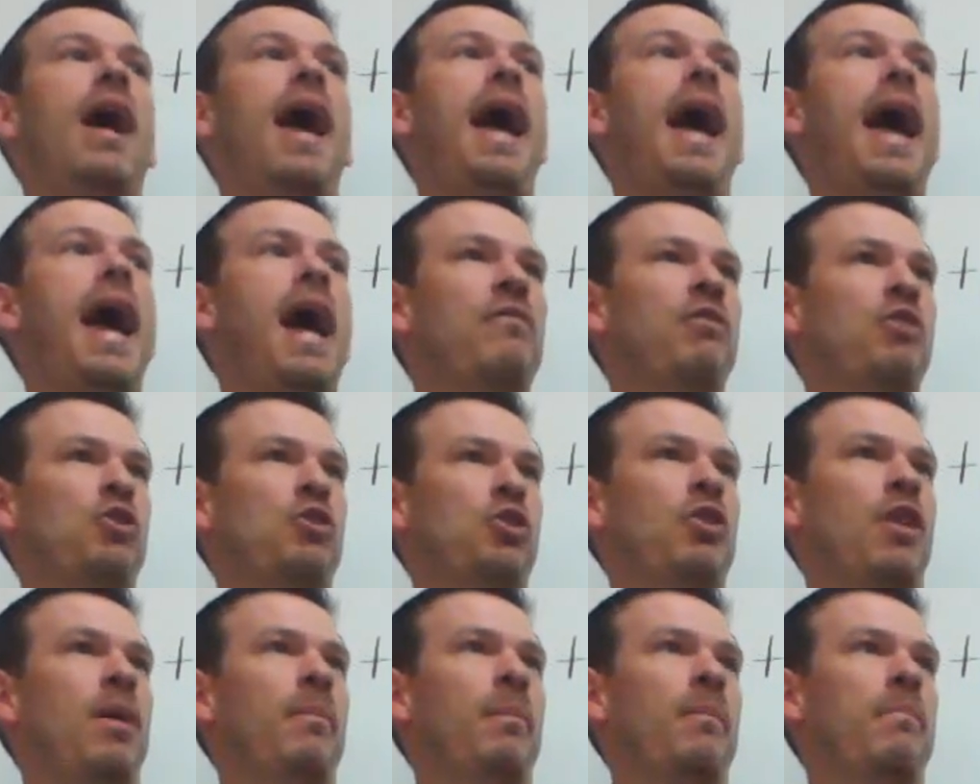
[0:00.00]
average
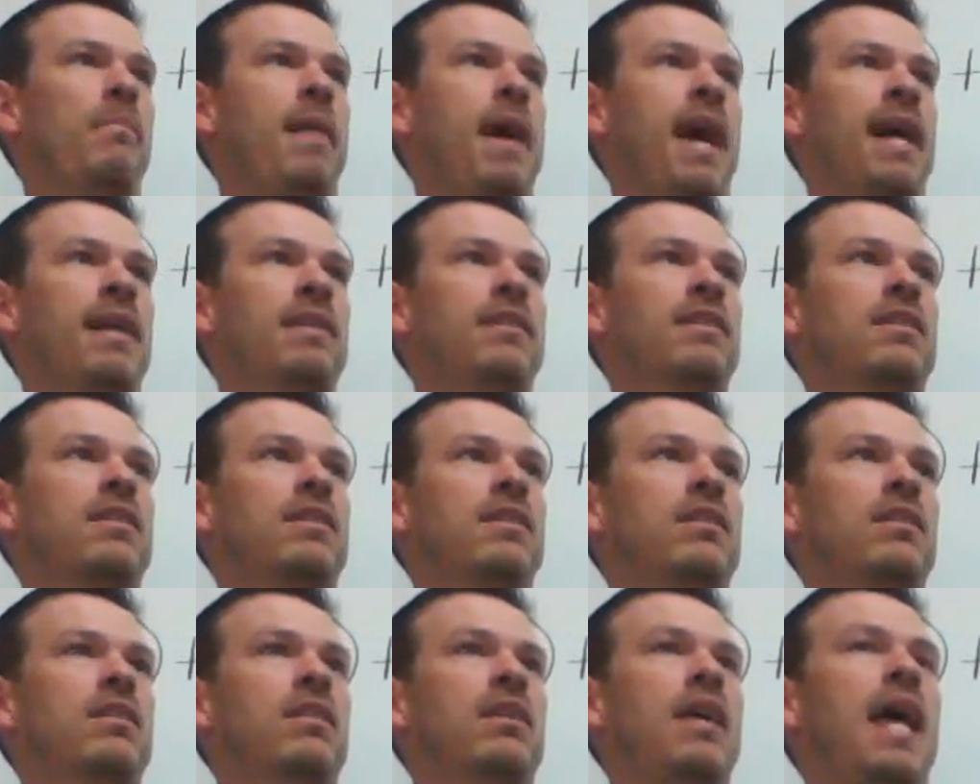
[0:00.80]
atomic
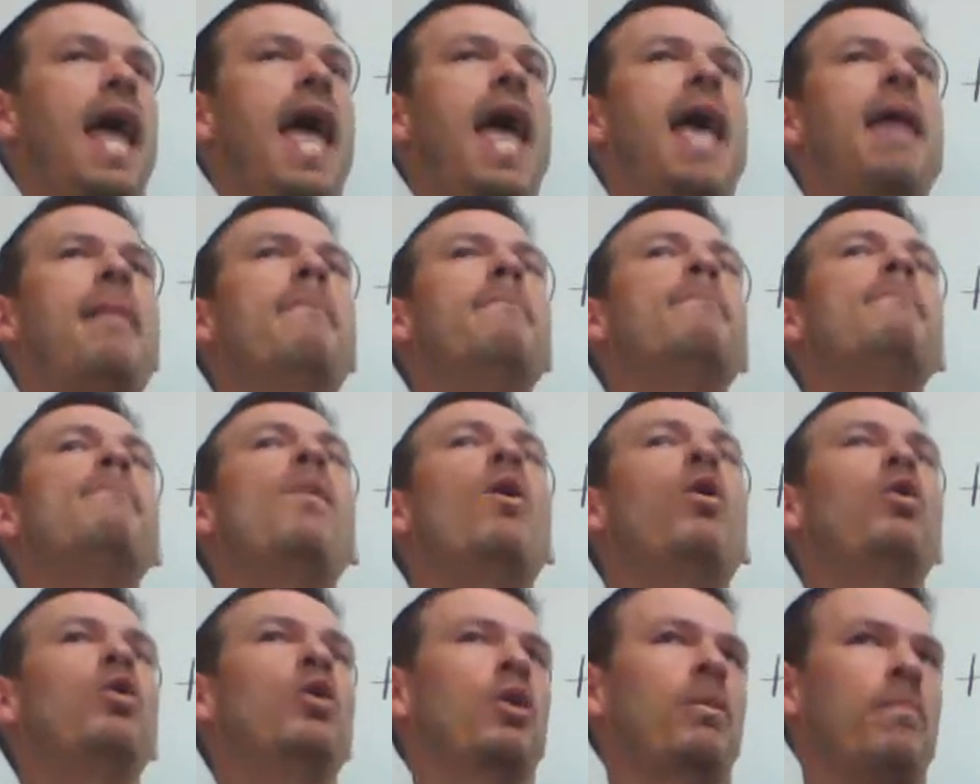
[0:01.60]
mass and
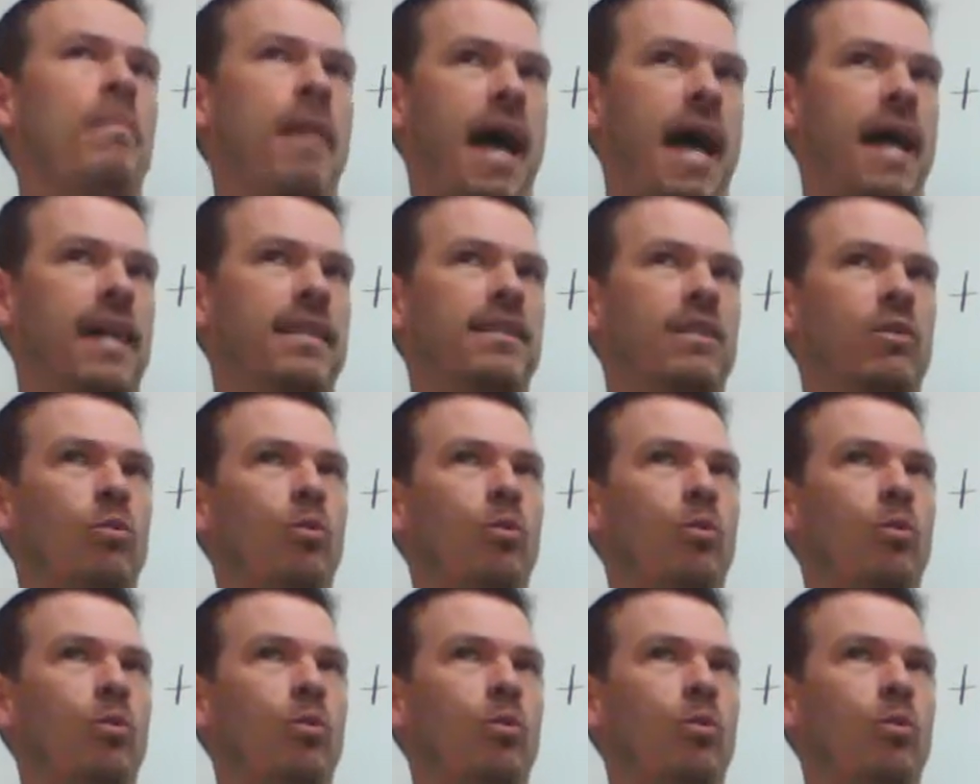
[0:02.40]
molar mass,